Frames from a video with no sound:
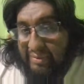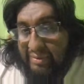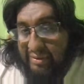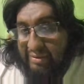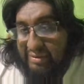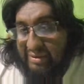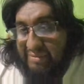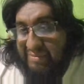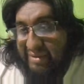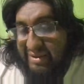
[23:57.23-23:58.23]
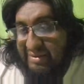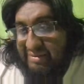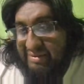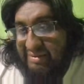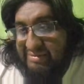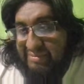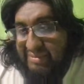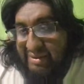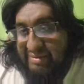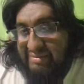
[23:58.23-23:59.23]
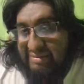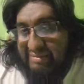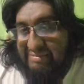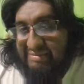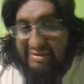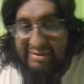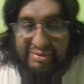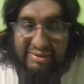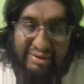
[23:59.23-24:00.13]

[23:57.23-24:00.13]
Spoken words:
Not every binary is a valid string.